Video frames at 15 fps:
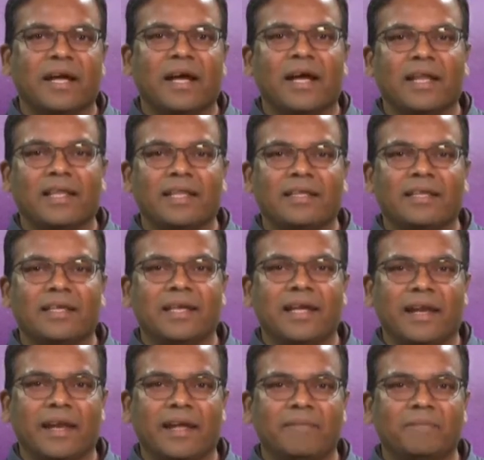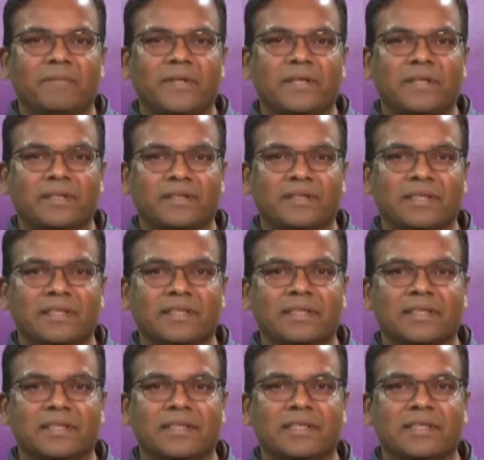and he named this